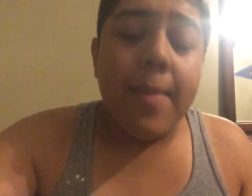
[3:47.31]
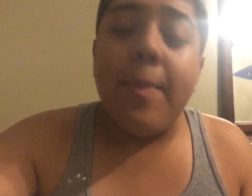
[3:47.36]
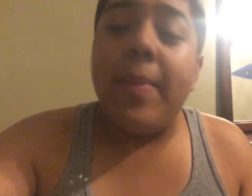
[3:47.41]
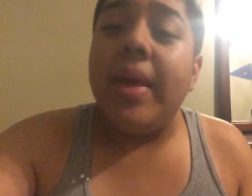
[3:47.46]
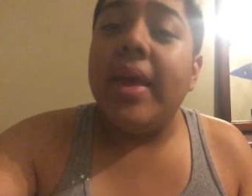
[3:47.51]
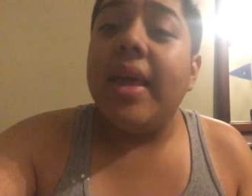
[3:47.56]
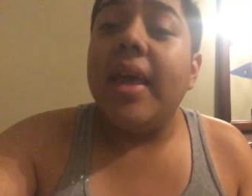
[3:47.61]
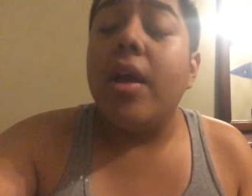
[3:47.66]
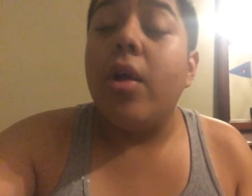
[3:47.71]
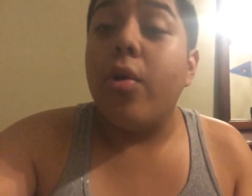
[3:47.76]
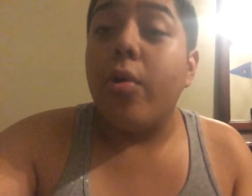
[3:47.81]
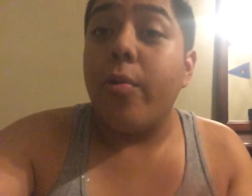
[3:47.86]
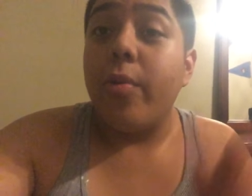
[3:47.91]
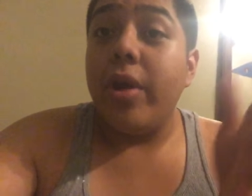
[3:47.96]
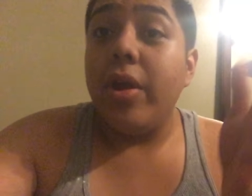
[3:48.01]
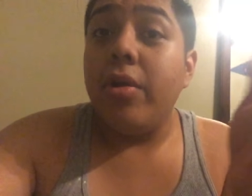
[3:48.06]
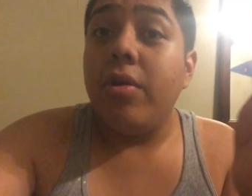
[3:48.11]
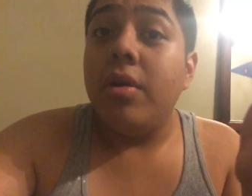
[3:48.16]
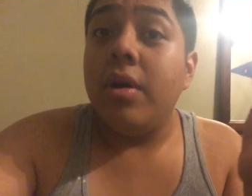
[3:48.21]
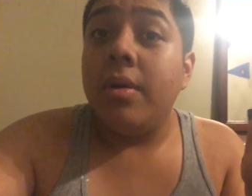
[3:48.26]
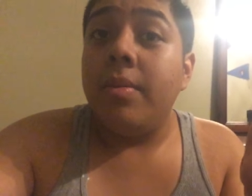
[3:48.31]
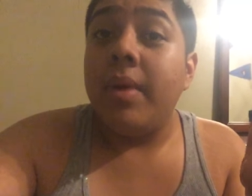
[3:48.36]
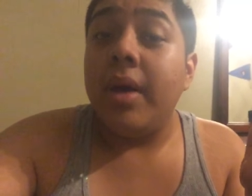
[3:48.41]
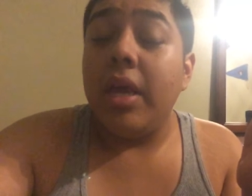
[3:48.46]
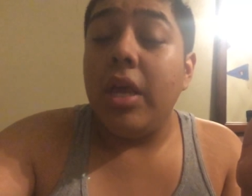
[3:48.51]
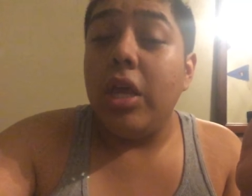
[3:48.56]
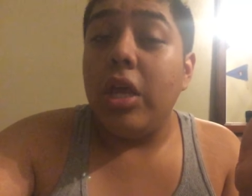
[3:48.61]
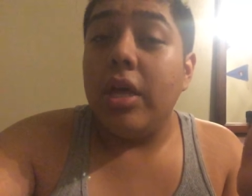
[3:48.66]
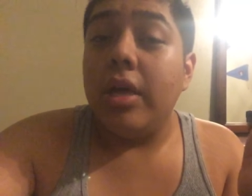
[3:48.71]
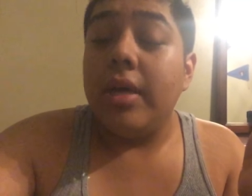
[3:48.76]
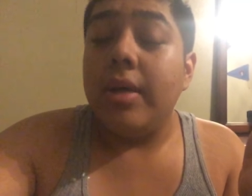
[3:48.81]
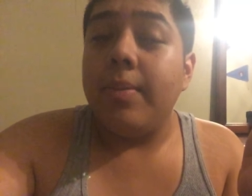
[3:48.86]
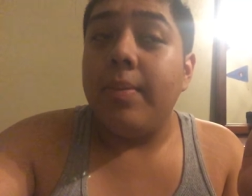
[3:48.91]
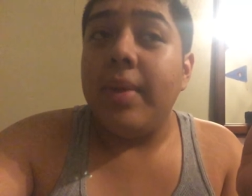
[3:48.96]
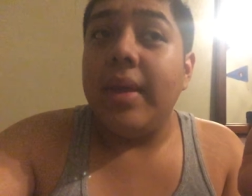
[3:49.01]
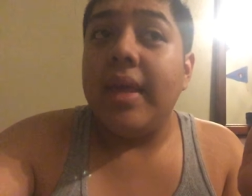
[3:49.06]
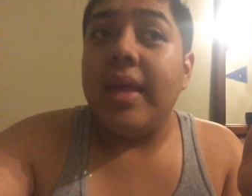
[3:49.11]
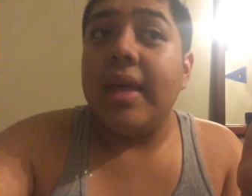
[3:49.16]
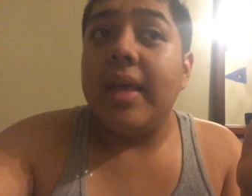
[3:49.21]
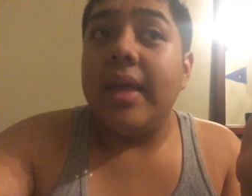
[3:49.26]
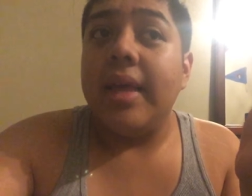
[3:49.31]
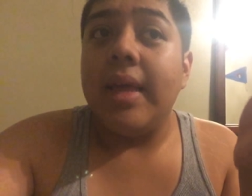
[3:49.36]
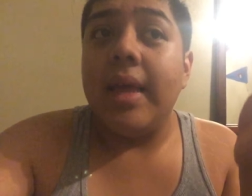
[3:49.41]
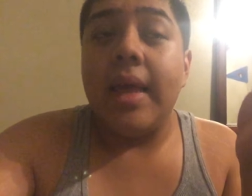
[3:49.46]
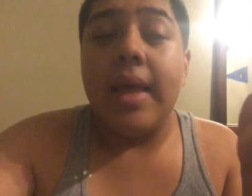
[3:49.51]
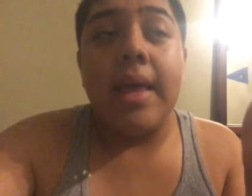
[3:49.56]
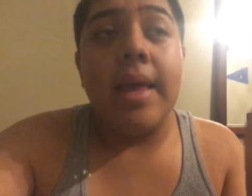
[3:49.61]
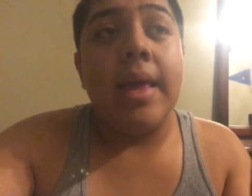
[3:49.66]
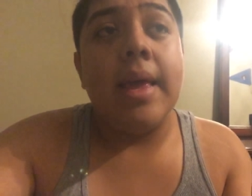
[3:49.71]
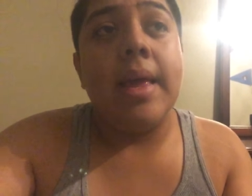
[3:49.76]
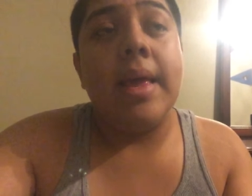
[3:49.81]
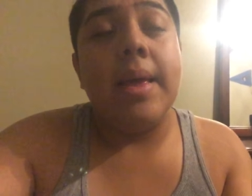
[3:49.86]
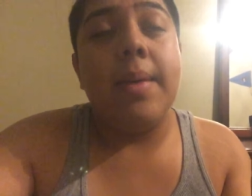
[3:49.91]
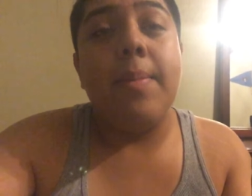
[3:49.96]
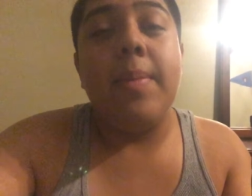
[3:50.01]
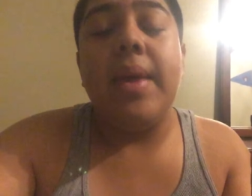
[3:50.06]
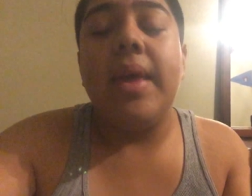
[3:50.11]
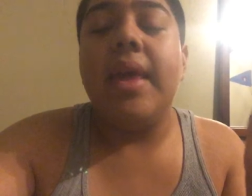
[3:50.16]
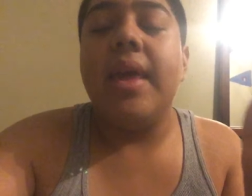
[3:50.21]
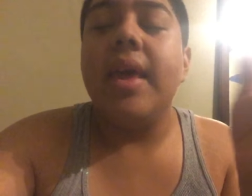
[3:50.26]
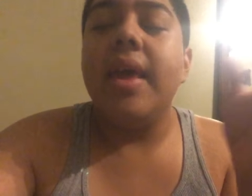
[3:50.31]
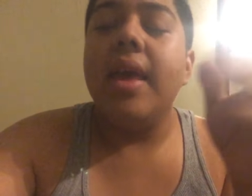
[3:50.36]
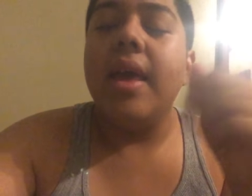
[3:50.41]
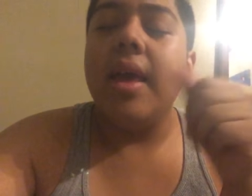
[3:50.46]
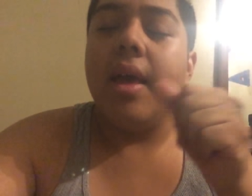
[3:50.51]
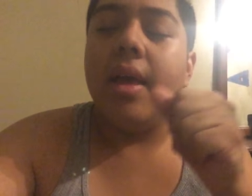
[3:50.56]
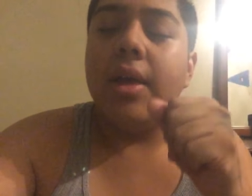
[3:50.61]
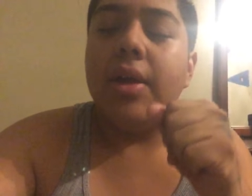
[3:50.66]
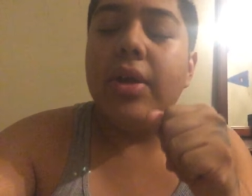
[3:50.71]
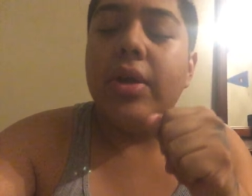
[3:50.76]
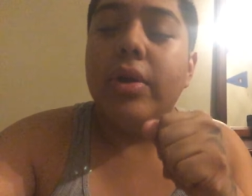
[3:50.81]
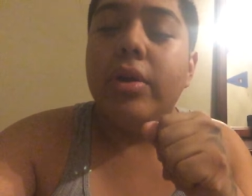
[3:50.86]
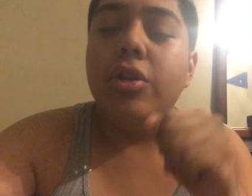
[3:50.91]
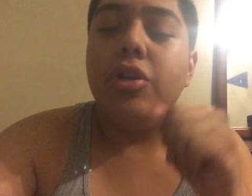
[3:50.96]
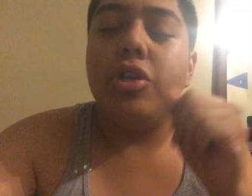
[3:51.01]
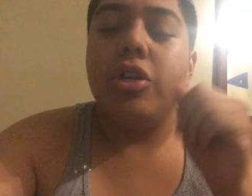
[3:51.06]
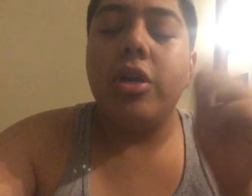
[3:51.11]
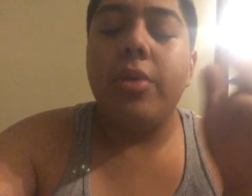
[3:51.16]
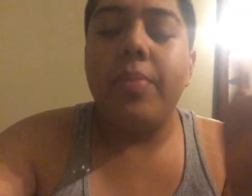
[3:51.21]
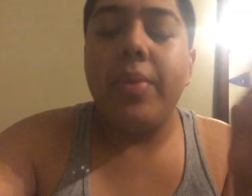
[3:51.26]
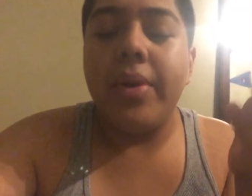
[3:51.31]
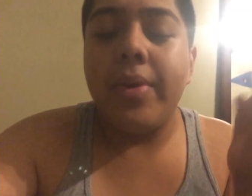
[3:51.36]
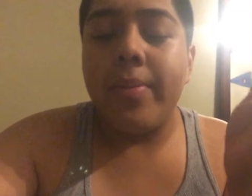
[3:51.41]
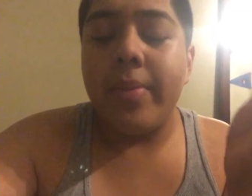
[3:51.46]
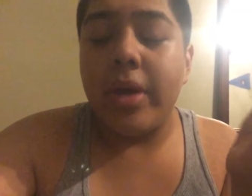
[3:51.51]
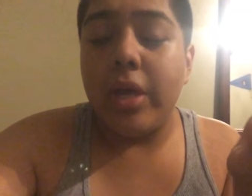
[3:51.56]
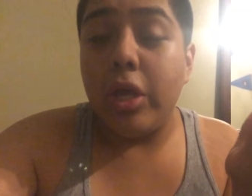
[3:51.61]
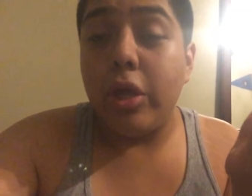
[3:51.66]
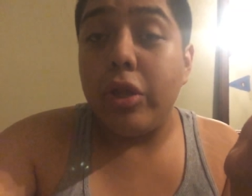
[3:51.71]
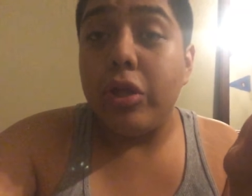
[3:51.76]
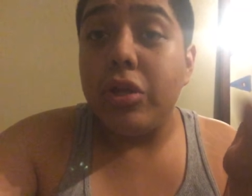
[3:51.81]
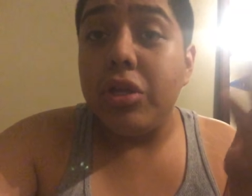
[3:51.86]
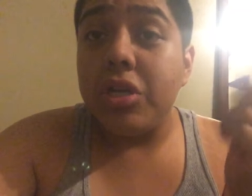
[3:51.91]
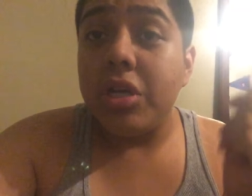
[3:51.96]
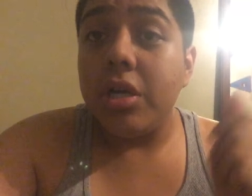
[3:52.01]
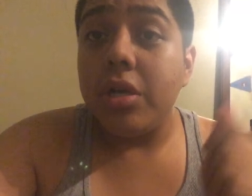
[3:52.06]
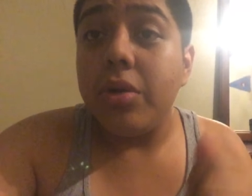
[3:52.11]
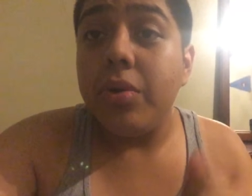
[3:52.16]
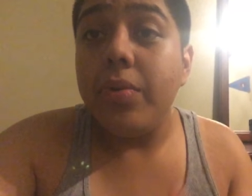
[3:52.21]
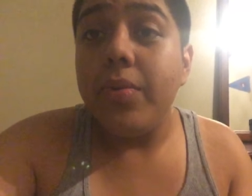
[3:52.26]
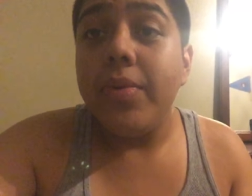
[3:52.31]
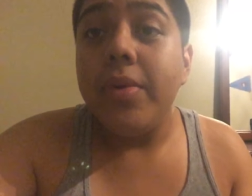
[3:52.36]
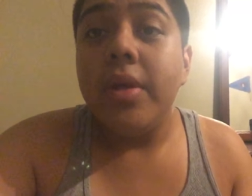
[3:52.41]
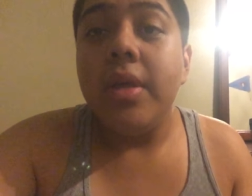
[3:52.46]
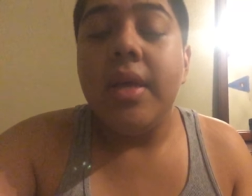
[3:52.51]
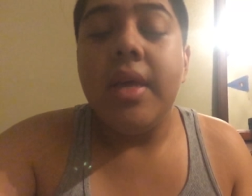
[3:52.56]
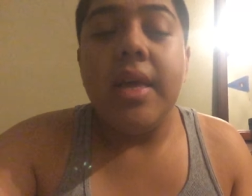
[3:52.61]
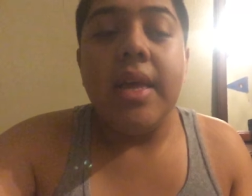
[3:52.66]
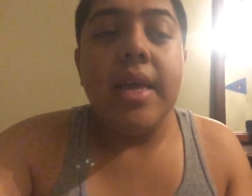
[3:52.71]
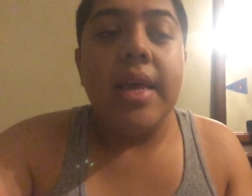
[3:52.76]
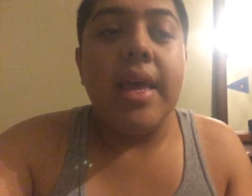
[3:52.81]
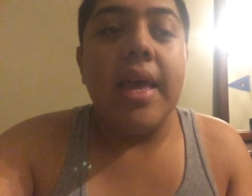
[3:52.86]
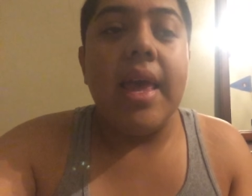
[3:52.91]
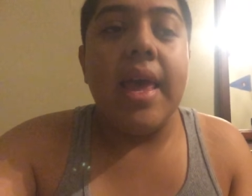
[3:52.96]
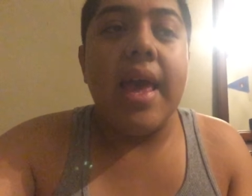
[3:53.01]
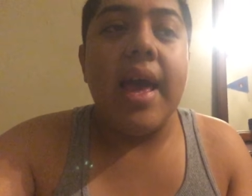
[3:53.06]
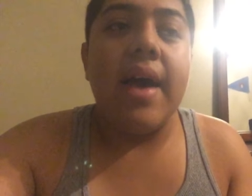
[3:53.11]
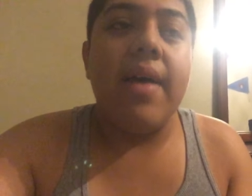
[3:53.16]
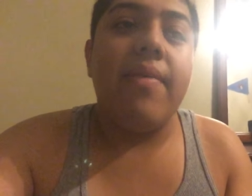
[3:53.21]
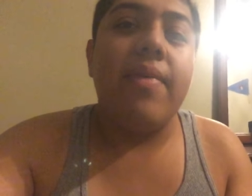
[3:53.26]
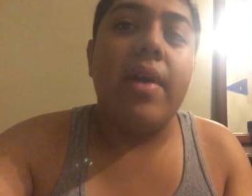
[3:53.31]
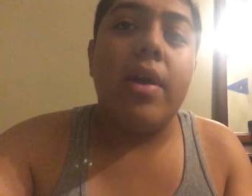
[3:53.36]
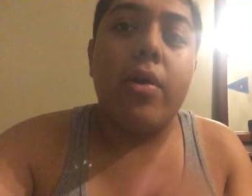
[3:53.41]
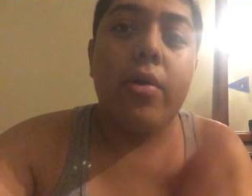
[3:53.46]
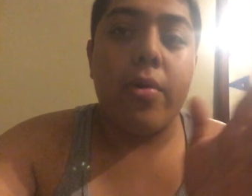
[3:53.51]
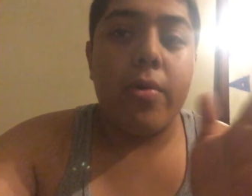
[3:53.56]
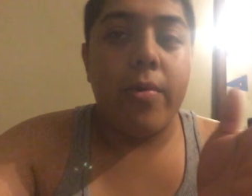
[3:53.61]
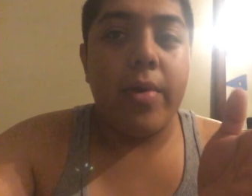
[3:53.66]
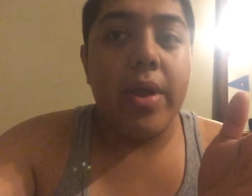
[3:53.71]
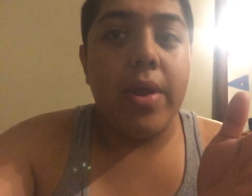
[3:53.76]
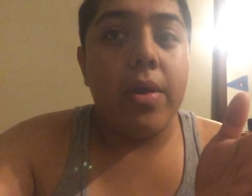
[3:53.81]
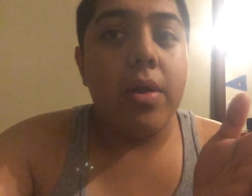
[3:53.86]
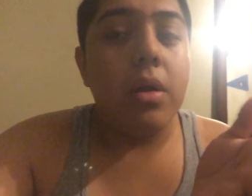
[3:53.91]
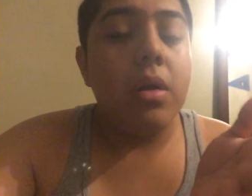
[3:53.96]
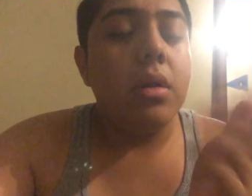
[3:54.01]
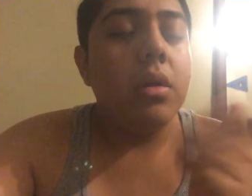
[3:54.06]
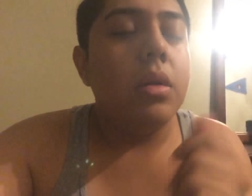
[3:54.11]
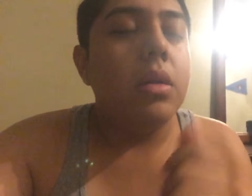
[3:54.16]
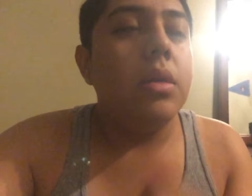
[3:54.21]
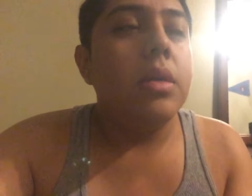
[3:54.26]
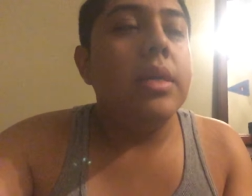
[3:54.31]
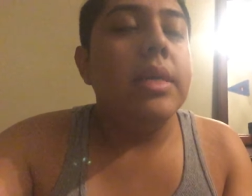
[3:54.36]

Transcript: make a career on my uh, make make it a good job in my YouTube channel and have a career